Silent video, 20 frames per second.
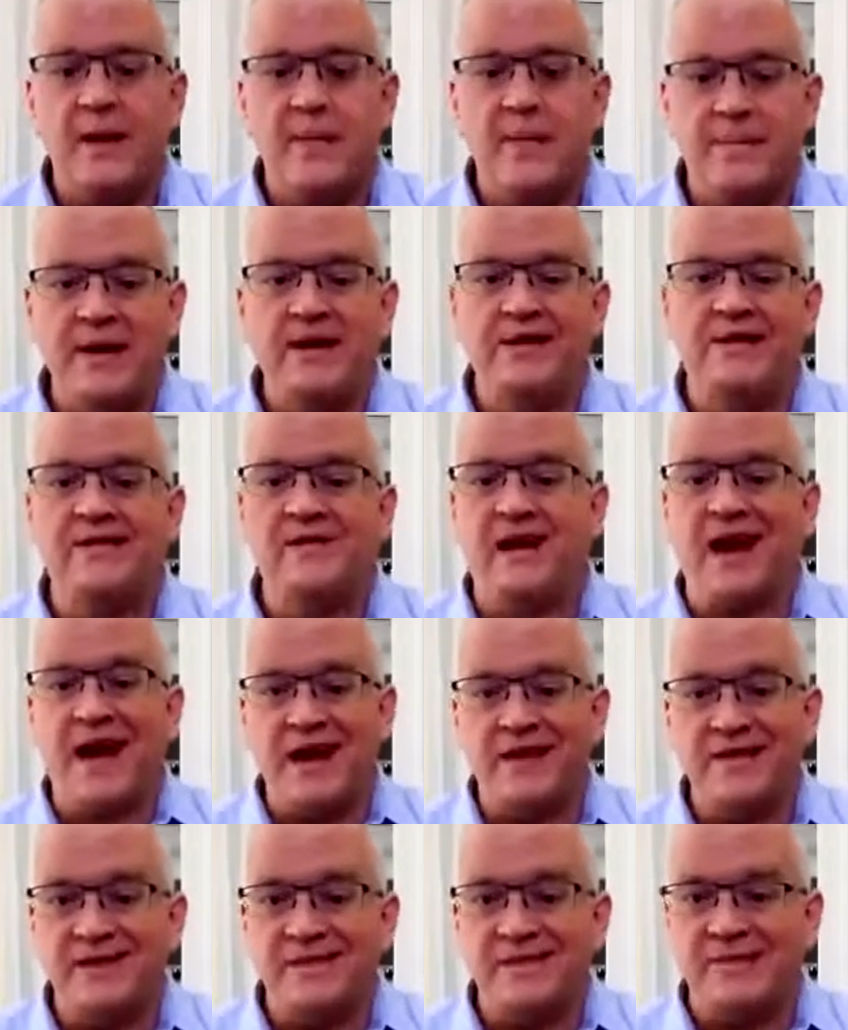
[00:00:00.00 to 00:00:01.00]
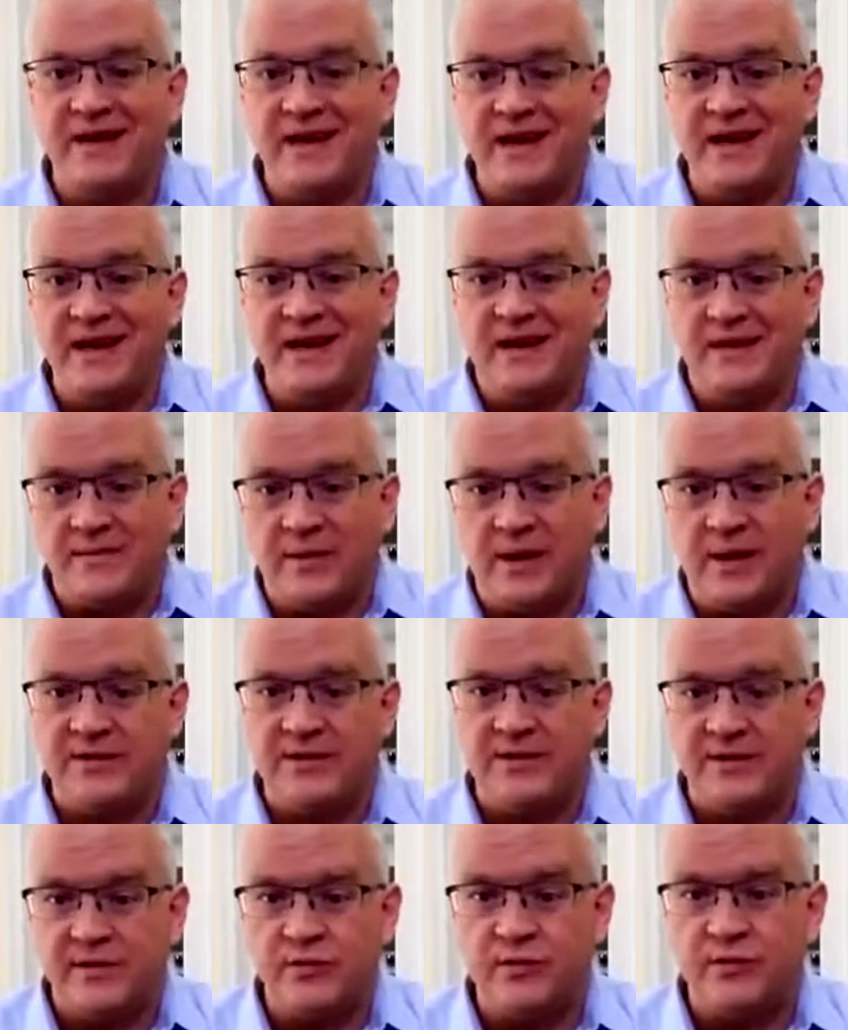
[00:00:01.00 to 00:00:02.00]
means there hasn't been as much
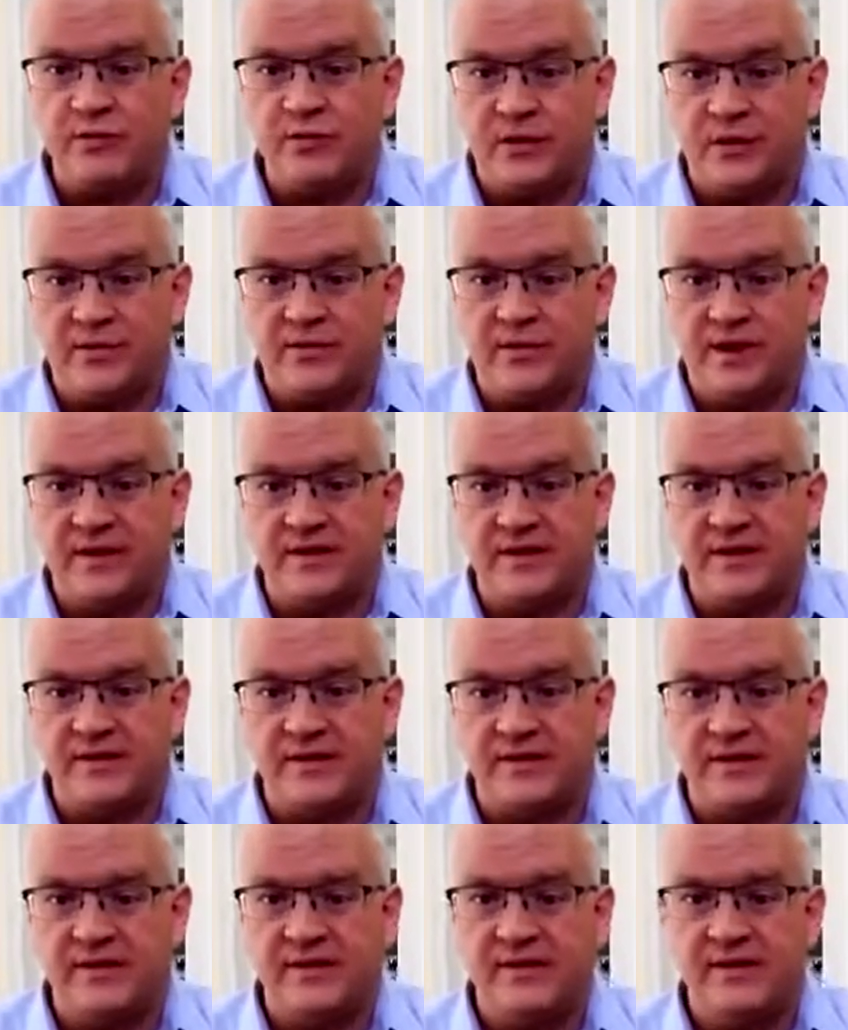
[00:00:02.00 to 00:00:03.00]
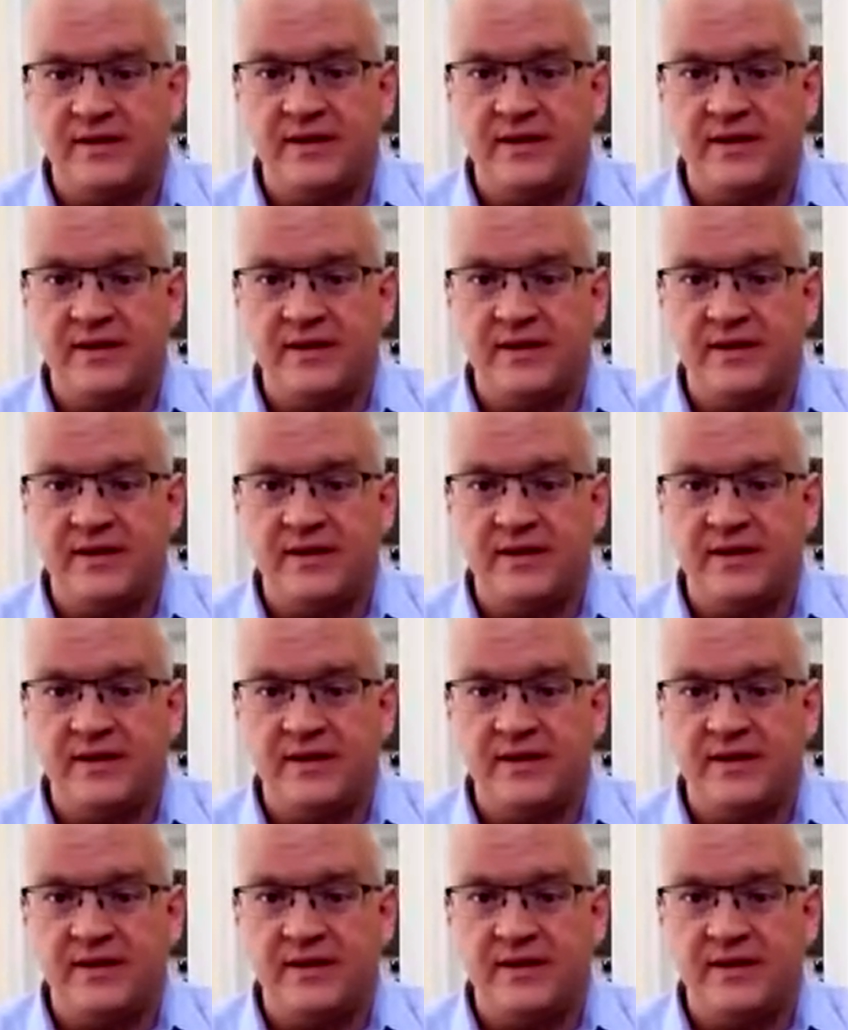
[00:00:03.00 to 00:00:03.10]
institutional presence